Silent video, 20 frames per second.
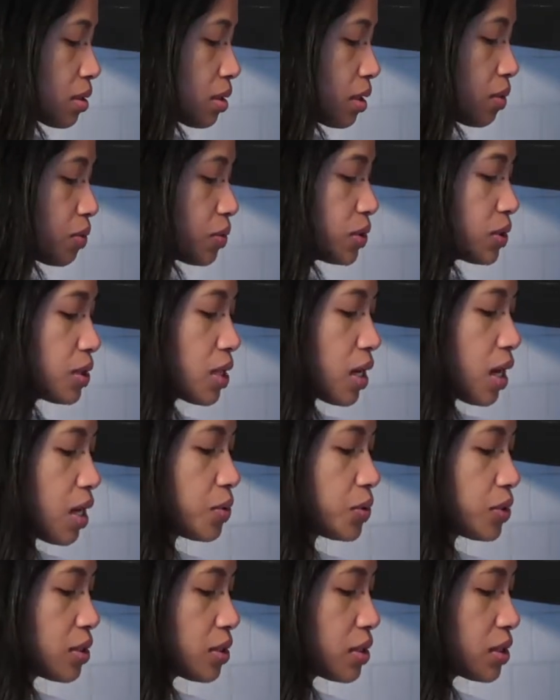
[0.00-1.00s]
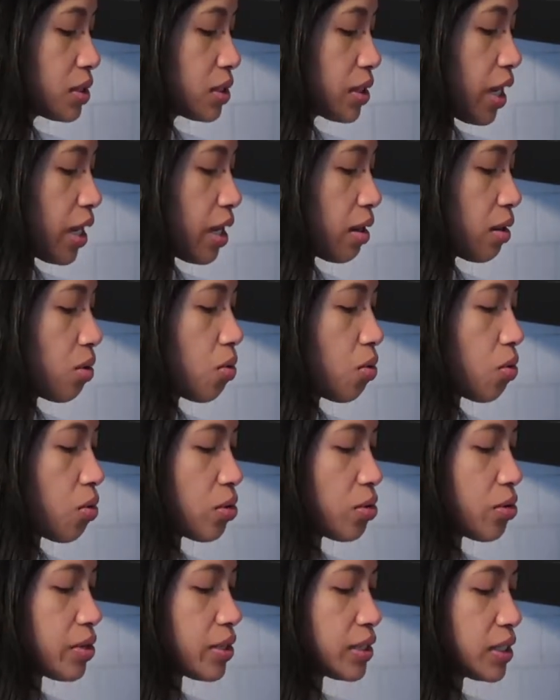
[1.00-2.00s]
I was gonna say a
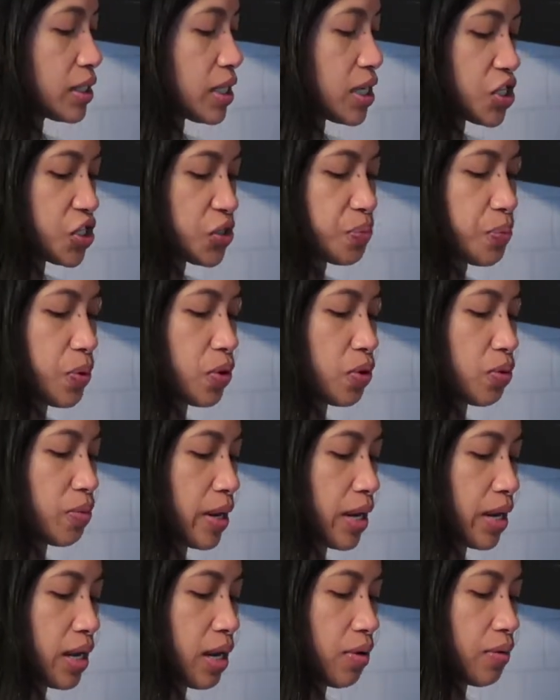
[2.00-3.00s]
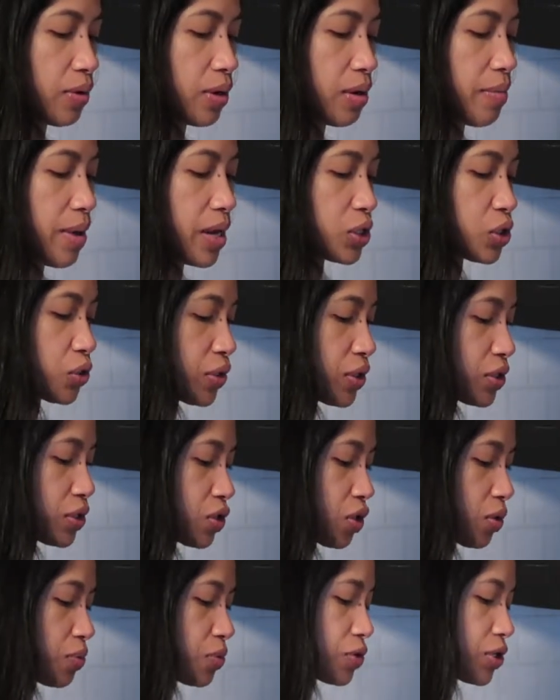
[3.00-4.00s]
1/4 teaspoon, but I can't really measure it,
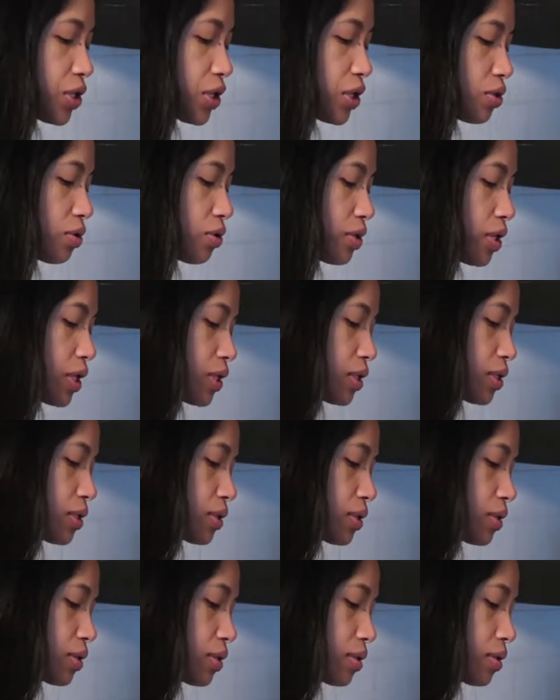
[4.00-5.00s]
so I'm just gonna do this.